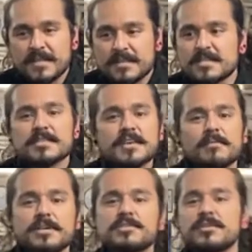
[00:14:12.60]
this is how
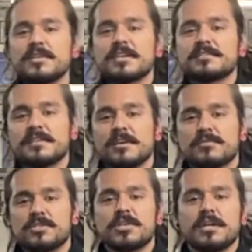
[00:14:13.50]
my training has
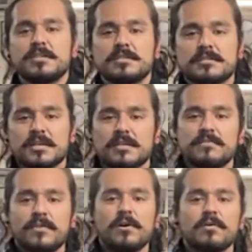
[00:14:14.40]
now changed and
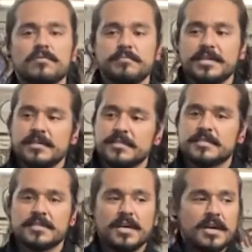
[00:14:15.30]
evolved
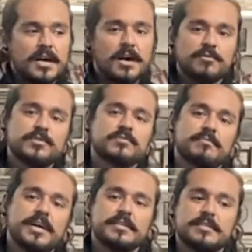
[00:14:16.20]
because I was
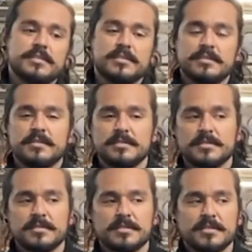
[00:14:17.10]
reminded
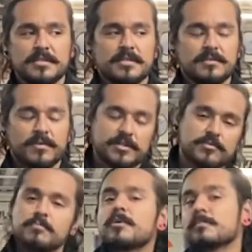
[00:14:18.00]
rather
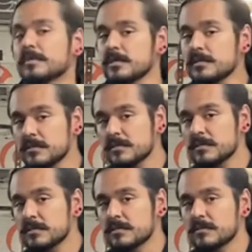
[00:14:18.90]
abruptly,
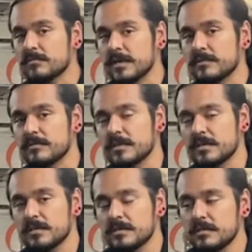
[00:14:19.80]
rather
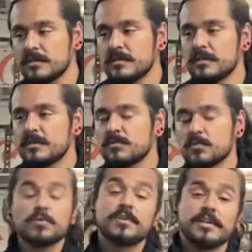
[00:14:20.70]
uh,
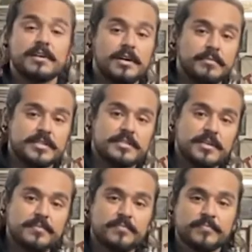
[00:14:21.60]
rudely, I might
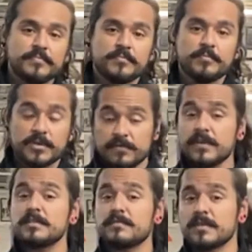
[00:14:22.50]
say, but
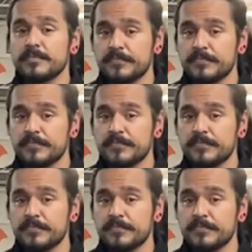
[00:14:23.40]
effectively.